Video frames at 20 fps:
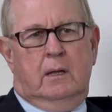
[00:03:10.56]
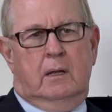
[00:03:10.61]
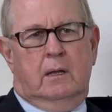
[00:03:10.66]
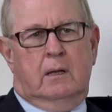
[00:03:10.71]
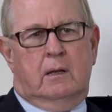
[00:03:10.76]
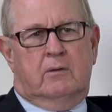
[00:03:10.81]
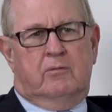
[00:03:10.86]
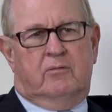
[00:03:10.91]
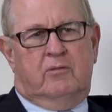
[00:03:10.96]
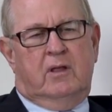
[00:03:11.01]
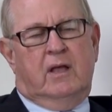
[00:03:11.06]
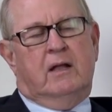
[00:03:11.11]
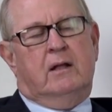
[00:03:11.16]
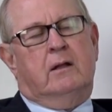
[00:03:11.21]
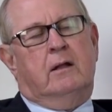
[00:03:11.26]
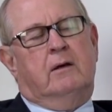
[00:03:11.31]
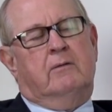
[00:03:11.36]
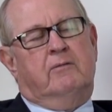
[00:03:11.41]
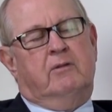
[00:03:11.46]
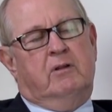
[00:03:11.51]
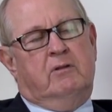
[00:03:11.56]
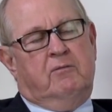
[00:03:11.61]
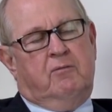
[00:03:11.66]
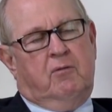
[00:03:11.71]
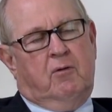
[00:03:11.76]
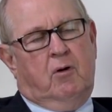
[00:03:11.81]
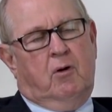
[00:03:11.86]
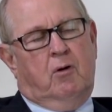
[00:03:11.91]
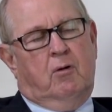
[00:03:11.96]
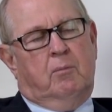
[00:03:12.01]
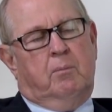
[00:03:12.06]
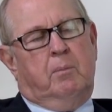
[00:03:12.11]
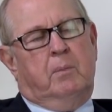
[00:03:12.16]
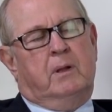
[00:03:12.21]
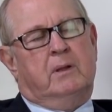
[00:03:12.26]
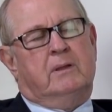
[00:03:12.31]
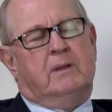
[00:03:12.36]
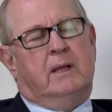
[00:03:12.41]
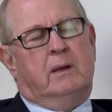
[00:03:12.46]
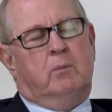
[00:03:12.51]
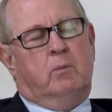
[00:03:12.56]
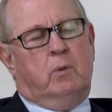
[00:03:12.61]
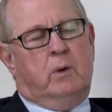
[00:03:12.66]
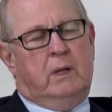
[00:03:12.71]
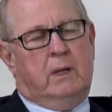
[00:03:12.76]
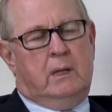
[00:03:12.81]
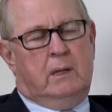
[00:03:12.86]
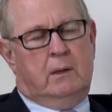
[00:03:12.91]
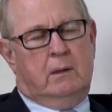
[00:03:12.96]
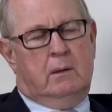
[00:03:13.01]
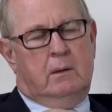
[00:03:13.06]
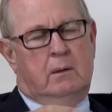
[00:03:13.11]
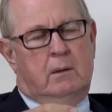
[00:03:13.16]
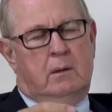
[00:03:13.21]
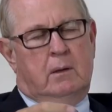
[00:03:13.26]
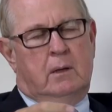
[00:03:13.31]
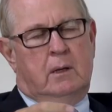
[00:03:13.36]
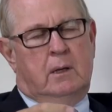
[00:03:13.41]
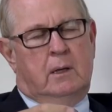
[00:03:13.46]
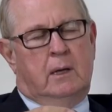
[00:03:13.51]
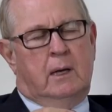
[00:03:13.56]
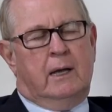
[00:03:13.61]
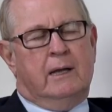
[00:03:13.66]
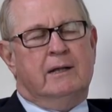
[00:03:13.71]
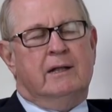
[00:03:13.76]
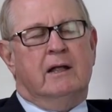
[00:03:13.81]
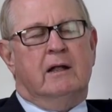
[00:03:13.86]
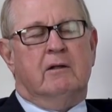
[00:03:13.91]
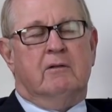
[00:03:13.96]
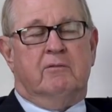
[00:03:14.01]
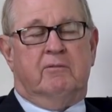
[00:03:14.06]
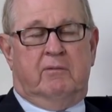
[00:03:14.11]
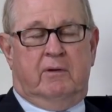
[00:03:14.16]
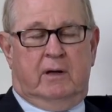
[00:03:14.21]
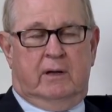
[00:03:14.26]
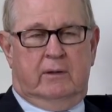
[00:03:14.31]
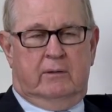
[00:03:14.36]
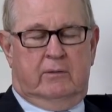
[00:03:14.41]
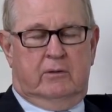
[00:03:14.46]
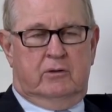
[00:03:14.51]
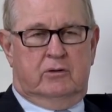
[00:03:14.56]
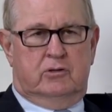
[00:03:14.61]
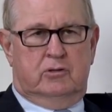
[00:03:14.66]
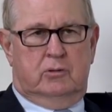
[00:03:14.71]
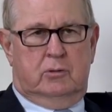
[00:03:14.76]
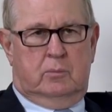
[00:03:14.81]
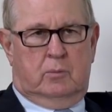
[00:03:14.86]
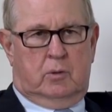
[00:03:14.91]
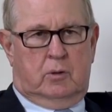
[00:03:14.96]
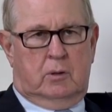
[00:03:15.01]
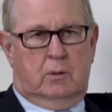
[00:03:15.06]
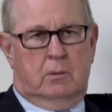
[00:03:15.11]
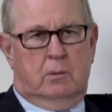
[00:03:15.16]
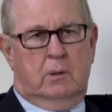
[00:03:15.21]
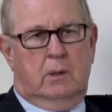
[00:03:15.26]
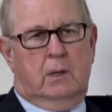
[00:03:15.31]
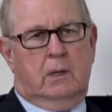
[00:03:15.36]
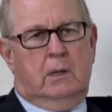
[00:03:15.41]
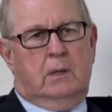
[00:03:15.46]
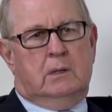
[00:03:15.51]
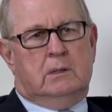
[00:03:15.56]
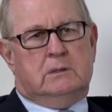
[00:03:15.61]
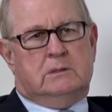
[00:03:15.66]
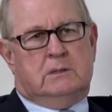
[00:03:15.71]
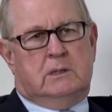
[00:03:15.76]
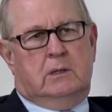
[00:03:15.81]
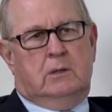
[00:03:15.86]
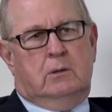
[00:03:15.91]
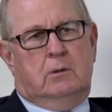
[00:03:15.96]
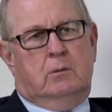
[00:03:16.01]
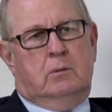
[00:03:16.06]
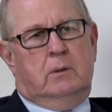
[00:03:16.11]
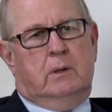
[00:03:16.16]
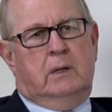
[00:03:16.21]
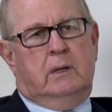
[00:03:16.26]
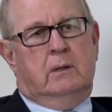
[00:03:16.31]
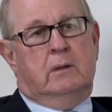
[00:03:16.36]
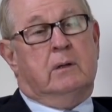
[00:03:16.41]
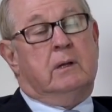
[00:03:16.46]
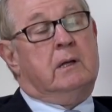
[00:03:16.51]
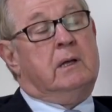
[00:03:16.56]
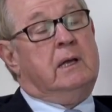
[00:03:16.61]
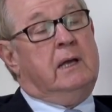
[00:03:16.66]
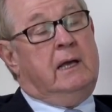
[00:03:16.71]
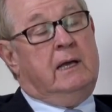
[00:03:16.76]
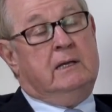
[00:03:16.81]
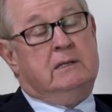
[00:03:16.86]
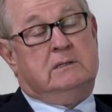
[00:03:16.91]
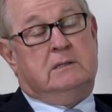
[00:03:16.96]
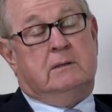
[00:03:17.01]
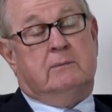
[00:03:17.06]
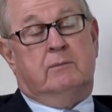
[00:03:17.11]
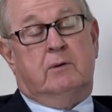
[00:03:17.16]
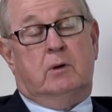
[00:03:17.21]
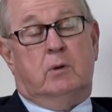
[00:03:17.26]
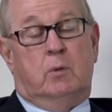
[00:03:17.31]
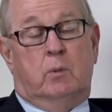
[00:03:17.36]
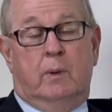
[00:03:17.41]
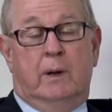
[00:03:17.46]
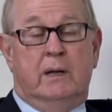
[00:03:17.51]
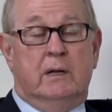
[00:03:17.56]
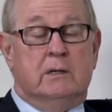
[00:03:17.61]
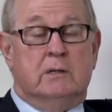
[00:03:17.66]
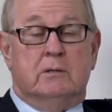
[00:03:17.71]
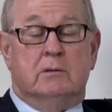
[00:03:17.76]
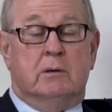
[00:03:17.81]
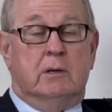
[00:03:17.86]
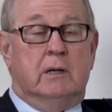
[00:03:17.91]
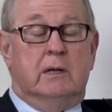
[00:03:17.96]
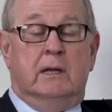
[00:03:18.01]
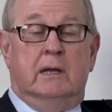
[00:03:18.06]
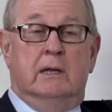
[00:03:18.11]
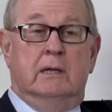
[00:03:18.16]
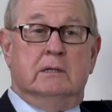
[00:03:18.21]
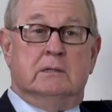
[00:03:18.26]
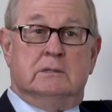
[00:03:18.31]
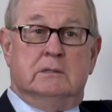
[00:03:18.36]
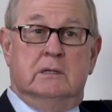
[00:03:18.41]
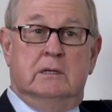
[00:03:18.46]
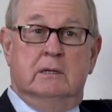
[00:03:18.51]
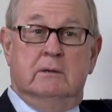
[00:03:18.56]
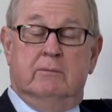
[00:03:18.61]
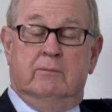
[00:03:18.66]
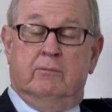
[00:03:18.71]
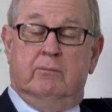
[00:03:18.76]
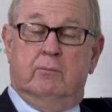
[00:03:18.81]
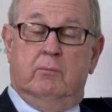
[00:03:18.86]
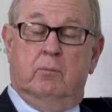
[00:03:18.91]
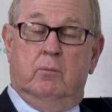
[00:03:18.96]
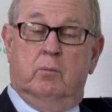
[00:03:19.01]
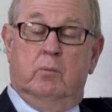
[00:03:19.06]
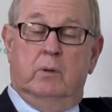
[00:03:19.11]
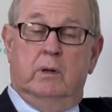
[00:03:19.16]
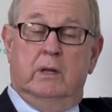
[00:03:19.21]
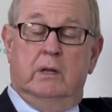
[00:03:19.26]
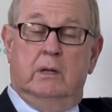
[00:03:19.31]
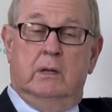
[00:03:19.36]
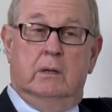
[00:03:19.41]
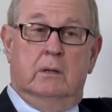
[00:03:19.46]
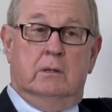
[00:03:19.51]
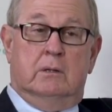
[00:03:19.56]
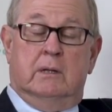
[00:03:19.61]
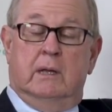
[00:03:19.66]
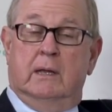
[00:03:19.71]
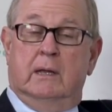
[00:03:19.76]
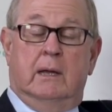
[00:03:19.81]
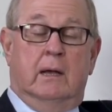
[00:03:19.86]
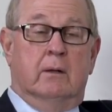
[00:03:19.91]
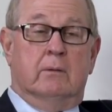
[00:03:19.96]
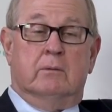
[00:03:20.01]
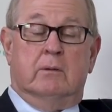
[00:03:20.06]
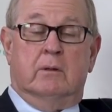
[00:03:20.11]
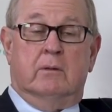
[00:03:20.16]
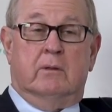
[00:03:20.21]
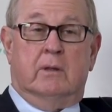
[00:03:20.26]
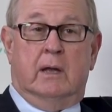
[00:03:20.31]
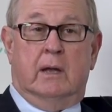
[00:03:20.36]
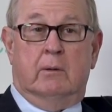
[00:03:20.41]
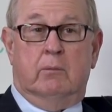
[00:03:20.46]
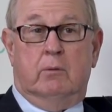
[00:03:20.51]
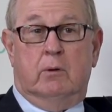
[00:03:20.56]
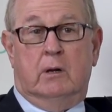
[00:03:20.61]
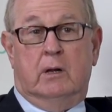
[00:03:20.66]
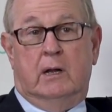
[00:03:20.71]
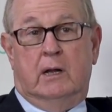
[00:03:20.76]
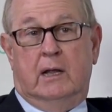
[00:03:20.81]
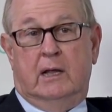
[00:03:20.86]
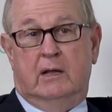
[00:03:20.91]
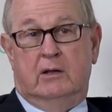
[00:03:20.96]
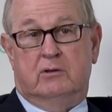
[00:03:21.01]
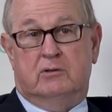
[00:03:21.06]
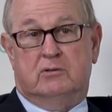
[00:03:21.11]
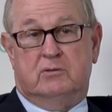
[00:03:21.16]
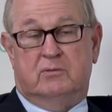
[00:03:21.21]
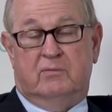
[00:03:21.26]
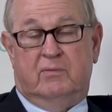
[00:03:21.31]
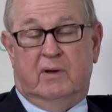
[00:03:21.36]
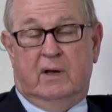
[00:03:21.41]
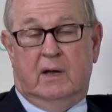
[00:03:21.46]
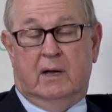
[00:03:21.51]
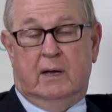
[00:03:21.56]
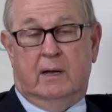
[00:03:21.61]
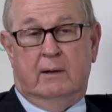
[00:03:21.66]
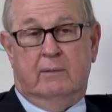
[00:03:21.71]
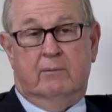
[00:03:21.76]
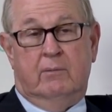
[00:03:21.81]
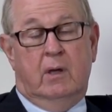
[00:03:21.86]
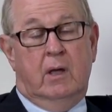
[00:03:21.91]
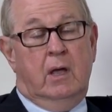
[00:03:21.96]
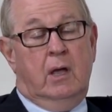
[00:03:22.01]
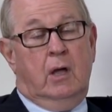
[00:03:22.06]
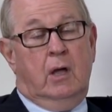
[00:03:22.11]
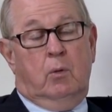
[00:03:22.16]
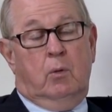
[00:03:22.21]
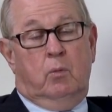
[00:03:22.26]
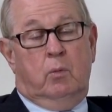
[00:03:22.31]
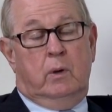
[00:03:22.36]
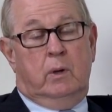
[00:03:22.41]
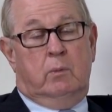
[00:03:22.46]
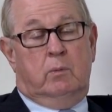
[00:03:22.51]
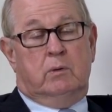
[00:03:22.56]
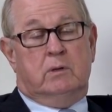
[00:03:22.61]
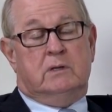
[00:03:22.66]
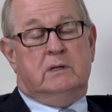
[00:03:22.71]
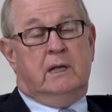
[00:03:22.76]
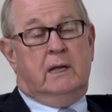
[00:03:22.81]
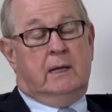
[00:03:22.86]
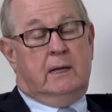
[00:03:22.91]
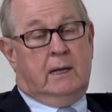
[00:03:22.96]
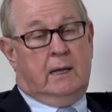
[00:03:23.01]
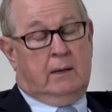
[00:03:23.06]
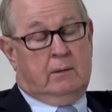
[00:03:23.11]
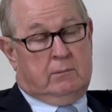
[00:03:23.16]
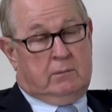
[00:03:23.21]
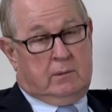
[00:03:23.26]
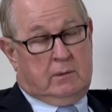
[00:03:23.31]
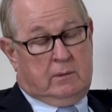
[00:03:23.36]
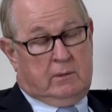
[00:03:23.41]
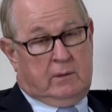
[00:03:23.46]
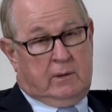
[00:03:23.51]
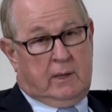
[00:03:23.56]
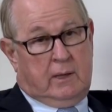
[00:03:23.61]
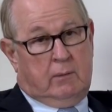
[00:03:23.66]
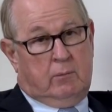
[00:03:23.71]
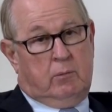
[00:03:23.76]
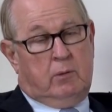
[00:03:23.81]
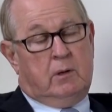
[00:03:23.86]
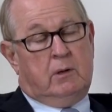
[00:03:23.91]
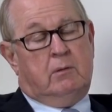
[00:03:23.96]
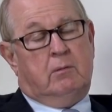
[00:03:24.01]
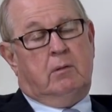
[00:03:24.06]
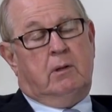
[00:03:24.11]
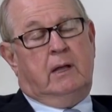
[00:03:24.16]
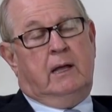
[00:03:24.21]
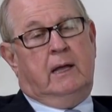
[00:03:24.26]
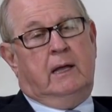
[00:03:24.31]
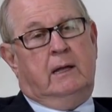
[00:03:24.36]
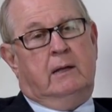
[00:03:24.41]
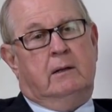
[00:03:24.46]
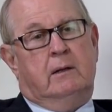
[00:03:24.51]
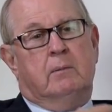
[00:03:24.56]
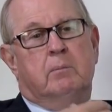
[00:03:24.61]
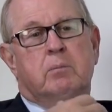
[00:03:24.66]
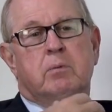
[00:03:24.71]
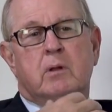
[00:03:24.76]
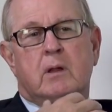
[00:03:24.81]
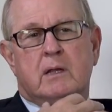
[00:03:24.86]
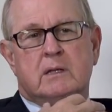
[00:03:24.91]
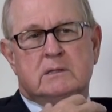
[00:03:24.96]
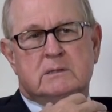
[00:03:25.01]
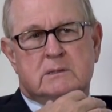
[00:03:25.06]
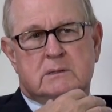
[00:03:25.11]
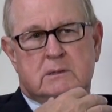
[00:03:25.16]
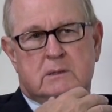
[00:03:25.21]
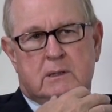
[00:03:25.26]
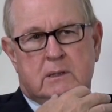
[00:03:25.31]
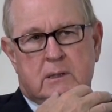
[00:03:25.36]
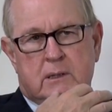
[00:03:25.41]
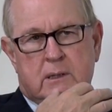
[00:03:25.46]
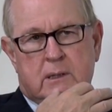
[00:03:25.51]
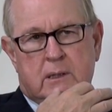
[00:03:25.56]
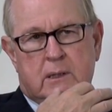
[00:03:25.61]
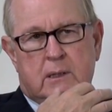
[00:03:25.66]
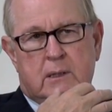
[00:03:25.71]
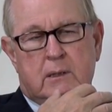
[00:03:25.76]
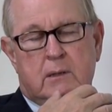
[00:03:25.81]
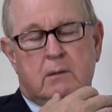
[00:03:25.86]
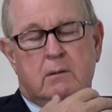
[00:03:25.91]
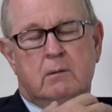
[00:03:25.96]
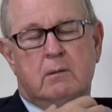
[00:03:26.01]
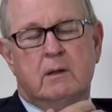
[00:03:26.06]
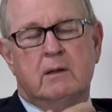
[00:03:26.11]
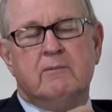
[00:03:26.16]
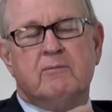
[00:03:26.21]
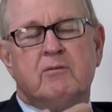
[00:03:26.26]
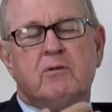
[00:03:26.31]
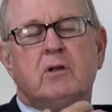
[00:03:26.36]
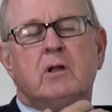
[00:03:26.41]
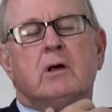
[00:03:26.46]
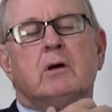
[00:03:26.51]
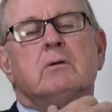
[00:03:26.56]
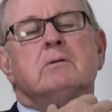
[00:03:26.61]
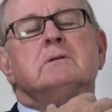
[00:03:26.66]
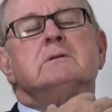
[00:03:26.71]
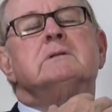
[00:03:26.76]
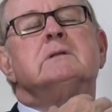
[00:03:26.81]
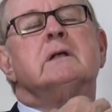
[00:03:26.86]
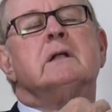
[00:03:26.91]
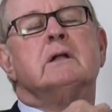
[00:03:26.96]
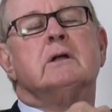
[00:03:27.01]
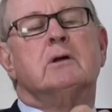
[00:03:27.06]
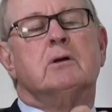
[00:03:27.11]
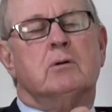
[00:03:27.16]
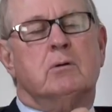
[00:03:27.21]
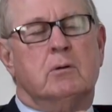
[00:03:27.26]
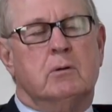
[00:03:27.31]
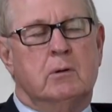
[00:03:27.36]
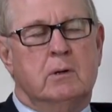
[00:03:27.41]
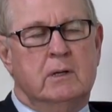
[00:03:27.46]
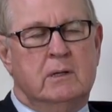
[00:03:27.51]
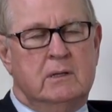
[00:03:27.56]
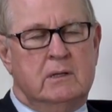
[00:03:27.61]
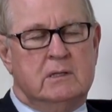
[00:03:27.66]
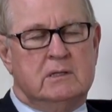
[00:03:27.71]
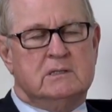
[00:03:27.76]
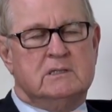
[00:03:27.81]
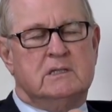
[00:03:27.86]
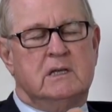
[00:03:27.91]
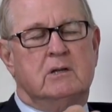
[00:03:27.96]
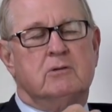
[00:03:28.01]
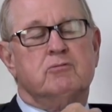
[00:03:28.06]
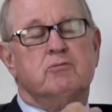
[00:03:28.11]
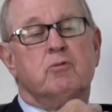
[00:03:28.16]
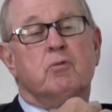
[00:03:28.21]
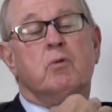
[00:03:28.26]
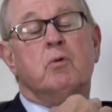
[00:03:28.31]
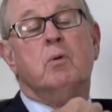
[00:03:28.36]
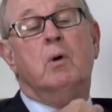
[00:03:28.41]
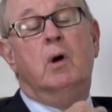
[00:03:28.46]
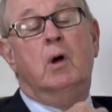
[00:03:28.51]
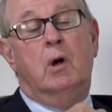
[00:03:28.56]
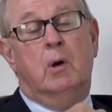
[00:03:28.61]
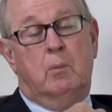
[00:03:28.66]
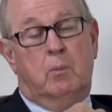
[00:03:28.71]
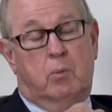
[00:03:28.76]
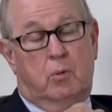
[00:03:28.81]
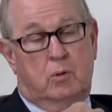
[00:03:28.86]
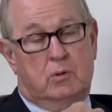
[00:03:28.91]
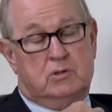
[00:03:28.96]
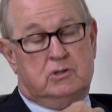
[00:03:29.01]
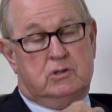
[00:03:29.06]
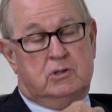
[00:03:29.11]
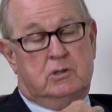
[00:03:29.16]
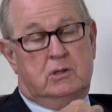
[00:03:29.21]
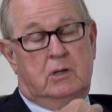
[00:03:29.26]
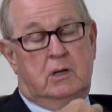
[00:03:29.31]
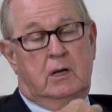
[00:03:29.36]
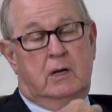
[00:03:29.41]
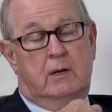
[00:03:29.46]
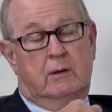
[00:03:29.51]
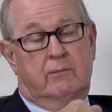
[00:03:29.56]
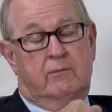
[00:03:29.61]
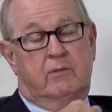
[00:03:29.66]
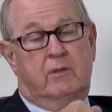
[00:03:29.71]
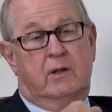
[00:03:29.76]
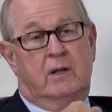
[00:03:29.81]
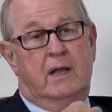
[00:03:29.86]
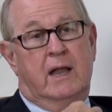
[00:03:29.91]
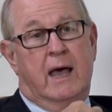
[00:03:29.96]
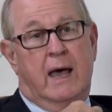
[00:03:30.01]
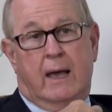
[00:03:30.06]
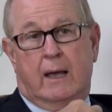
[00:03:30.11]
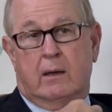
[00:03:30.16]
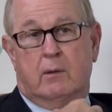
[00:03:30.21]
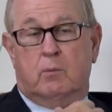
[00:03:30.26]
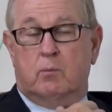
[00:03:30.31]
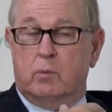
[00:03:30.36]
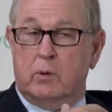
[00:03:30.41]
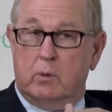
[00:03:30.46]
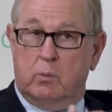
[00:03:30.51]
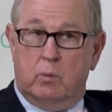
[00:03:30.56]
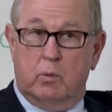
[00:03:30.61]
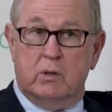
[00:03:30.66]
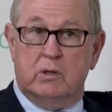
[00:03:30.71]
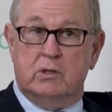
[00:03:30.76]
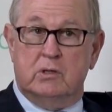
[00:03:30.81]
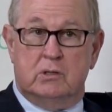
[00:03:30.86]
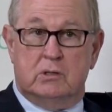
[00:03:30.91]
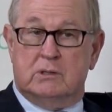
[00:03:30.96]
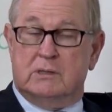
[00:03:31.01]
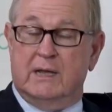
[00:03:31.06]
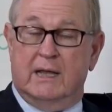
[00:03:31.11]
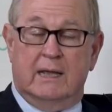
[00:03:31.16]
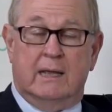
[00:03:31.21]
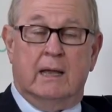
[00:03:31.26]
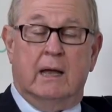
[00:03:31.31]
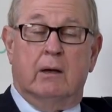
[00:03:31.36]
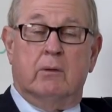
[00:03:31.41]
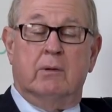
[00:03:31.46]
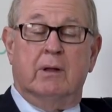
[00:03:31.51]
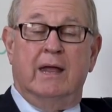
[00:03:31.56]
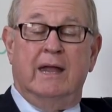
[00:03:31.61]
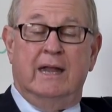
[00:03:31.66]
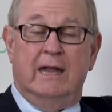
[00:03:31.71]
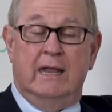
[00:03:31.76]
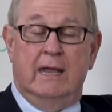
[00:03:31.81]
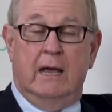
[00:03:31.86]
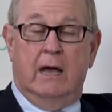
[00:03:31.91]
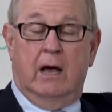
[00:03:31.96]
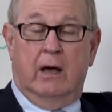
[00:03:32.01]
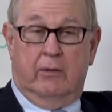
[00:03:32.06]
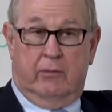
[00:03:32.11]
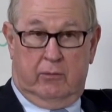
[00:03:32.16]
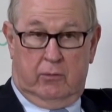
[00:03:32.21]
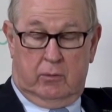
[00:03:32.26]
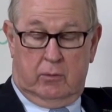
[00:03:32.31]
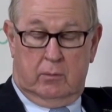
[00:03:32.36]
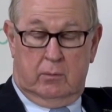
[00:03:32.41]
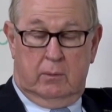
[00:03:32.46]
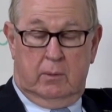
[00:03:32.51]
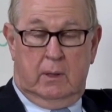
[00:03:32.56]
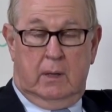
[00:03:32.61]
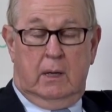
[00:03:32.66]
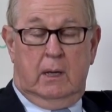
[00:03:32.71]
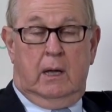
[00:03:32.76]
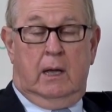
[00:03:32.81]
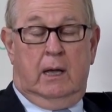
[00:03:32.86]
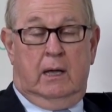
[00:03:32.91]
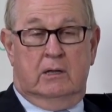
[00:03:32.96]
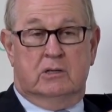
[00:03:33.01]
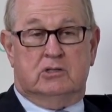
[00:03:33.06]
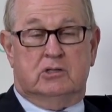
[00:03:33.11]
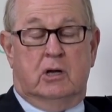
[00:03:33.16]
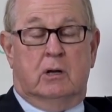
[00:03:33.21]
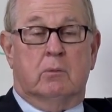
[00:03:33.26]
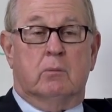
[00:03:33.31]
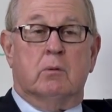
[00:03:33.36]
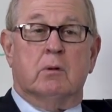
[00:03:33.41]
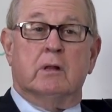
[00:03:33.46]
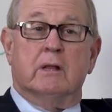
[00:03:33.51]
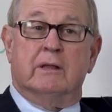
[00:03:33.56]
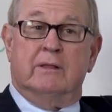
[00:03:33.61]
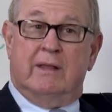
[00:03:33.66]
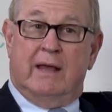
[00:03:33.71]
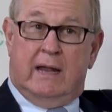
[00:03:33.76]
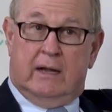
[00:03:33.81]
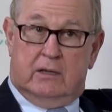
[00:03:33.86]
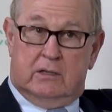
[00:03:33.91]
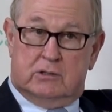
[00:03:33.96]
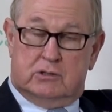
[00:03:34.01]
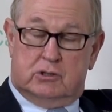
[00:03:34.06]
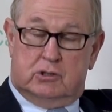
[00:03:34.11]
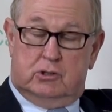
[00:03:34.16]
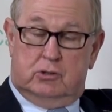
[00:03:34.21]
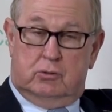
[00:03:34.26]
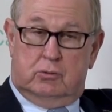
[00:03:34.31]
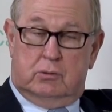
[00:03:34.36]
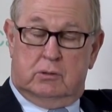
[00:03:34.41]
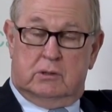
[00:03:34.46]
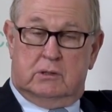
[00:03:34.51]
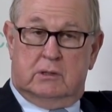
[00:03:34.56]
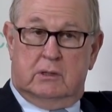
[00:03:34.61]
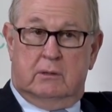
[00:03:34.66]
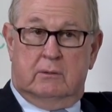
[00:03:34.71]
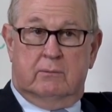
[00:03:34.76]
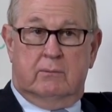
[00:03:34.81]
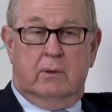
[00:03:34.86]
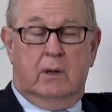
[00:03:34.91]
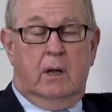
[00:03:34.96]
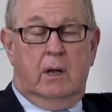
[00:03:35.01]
extent of involvement that we identify the tumor. So in the case of a hereditary case, if we take out the thyroid at age 5, we would take out the thyroid gland plus the lymph nodes that occur in the central portion of the neck. We wouldn't take out any other. And generally that is curative.